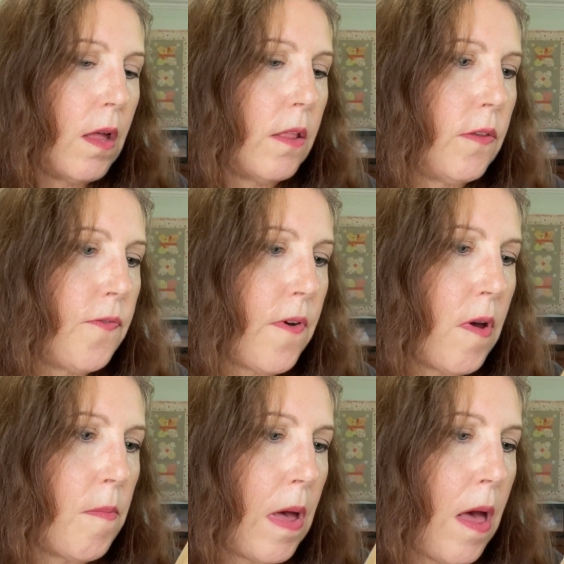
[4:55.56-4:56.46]
It's
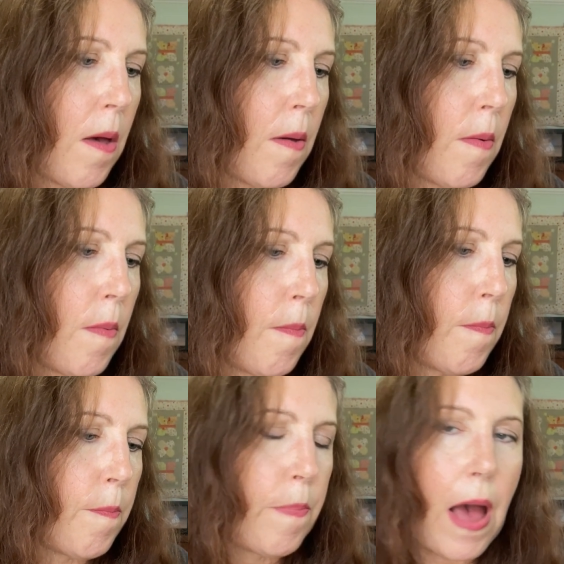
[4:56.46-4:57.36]
from
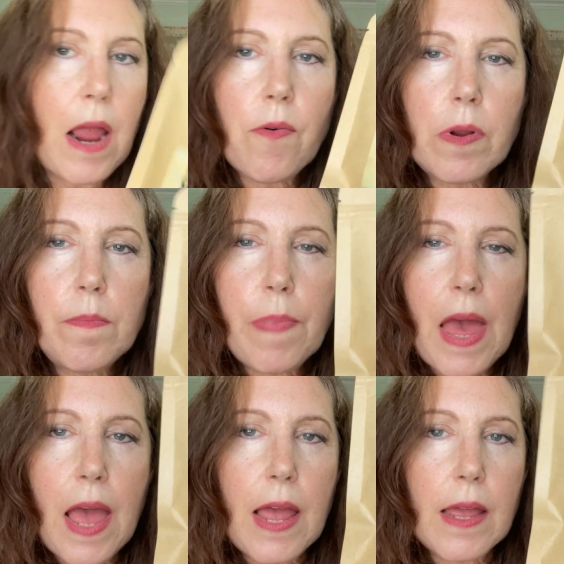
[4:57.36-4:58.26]
Byron
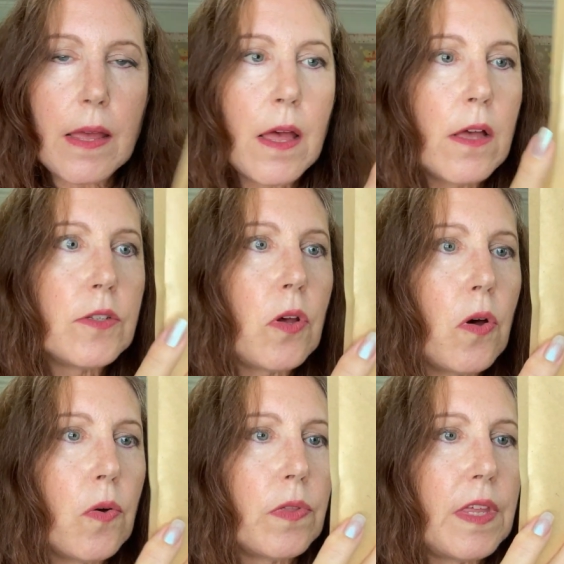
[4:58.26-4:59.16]
Bay
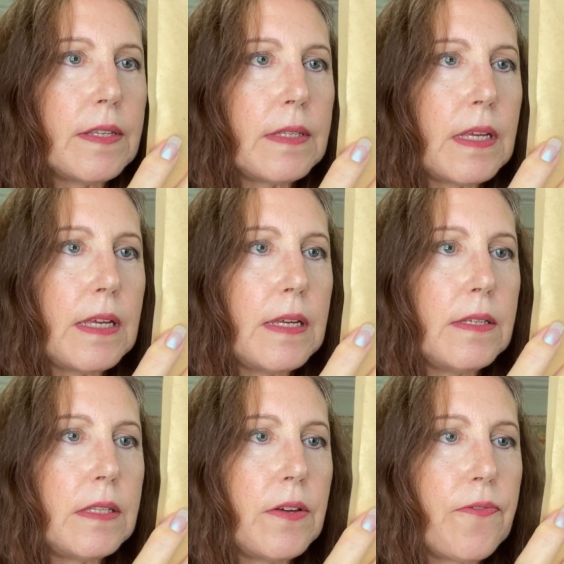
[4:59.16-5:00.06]
So this
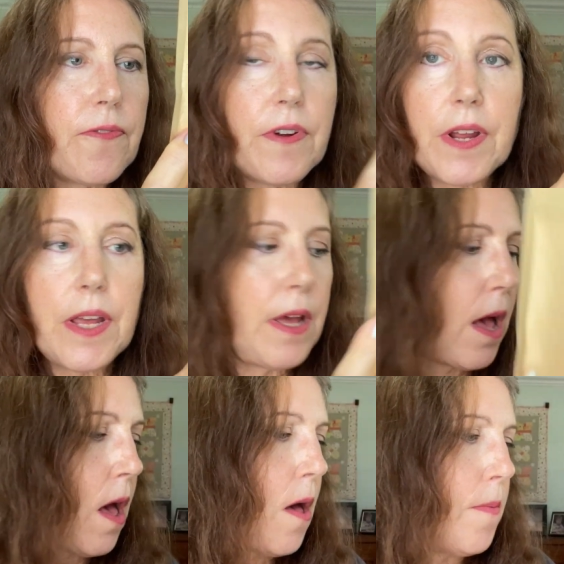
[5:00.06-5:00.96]
is the free,
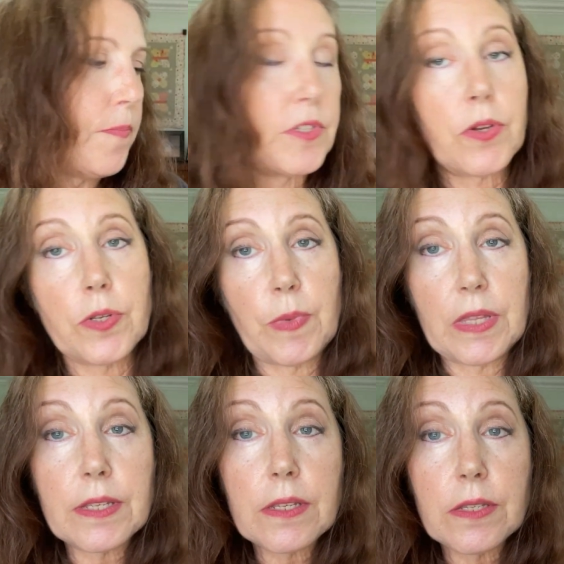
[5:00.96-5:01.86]

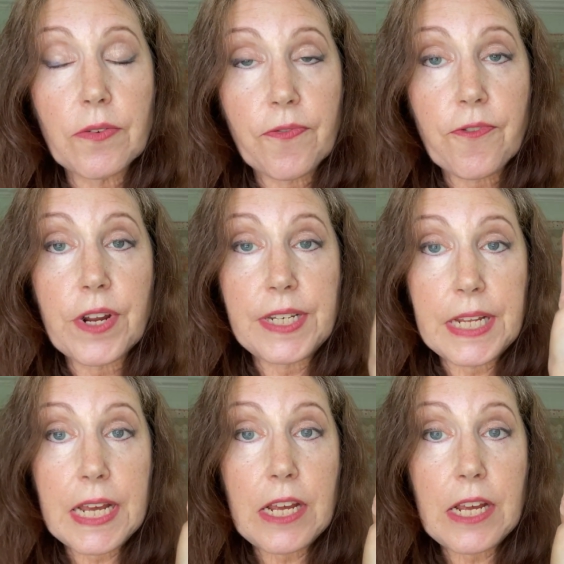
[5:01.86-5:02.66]
this is the free tea